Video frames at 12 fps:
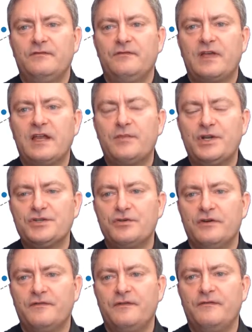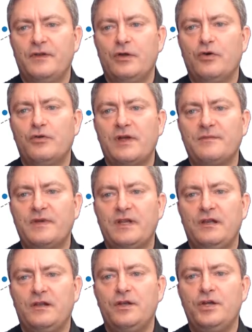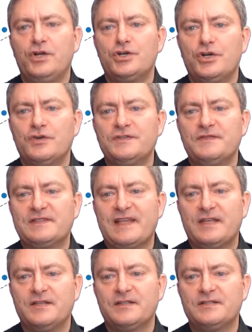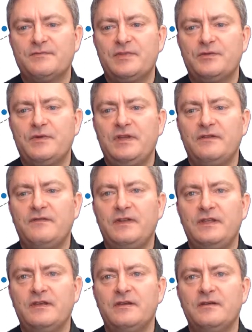The calibration curve in the lower right panel shows the scatters between the